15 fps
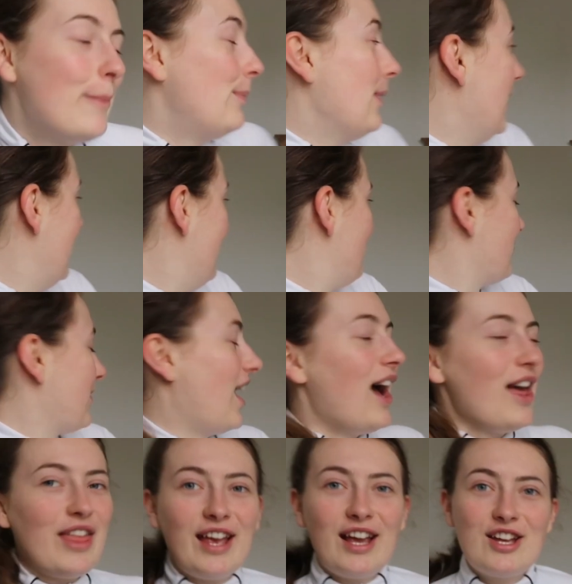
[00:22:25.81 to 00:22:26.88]
but
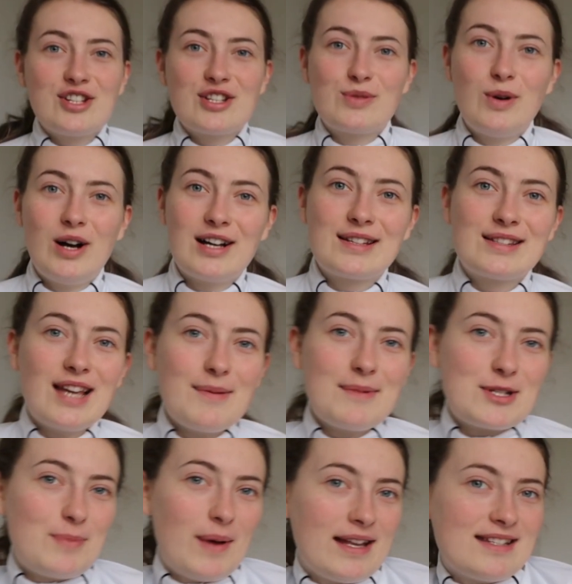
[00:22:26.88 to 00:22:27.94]
I think it just works so
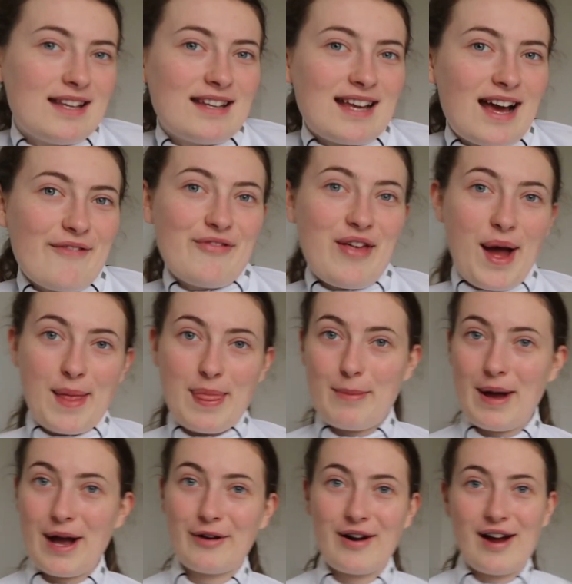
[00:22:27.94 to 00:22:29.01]
much better to have that in the
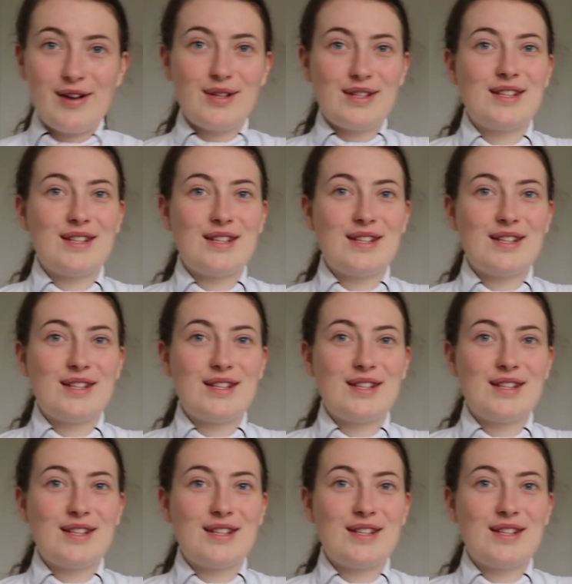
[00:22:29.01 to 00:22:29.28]
background.